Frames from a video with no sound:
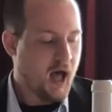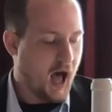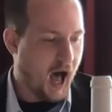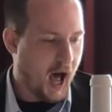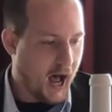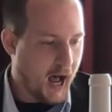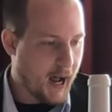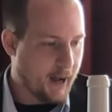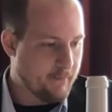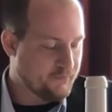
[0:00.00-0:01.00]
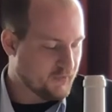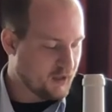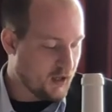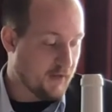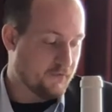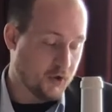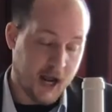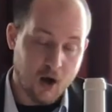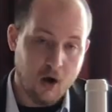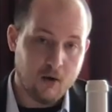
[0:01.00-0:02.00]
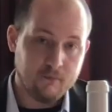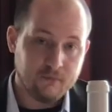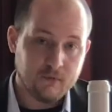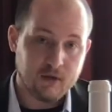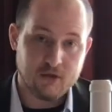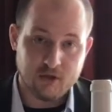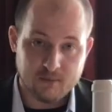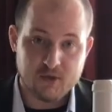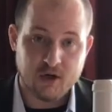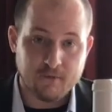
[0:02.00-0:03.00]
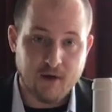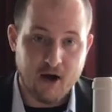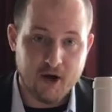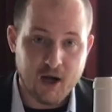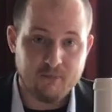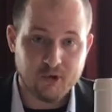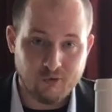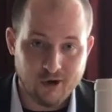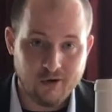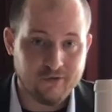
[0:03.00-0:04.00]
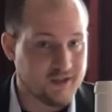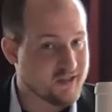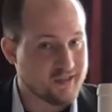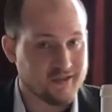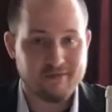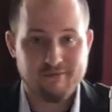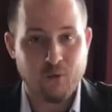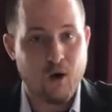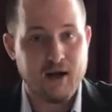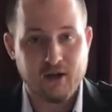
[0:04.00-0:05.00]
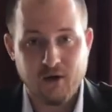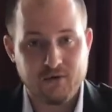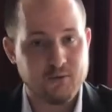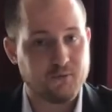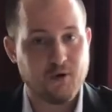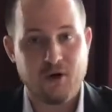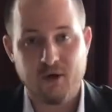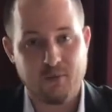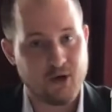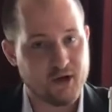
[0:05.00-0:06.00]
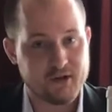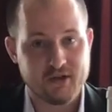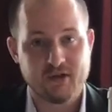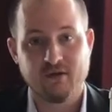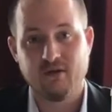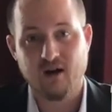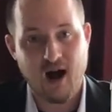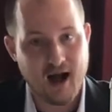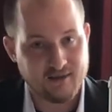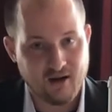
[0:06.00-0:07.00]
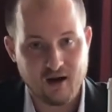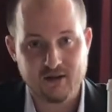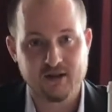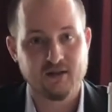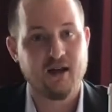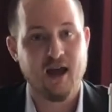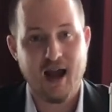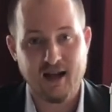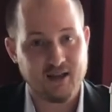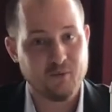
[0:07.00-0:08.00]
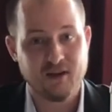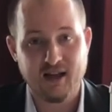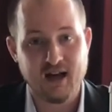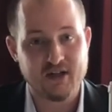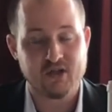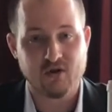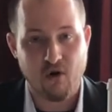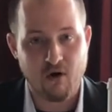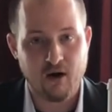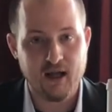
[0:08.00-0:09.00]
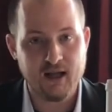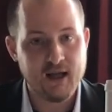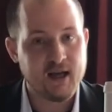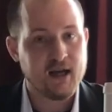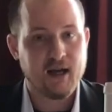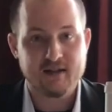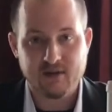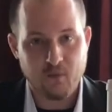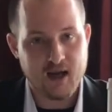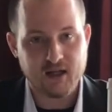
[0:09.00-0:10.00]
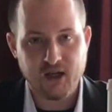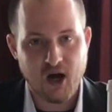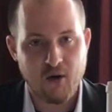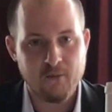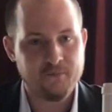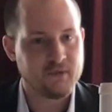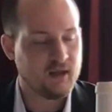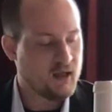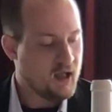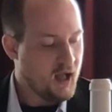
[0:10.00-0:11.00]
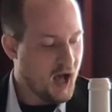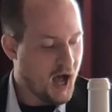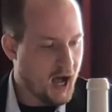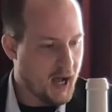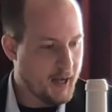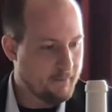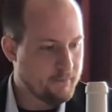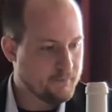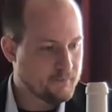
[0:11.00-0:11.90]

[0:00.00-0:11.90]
If you're at home and I'm sure you're firing up the grill, this is the wine to go to for all your burgers, your hot dogs, anything with that nice char on it. It's the way to go. And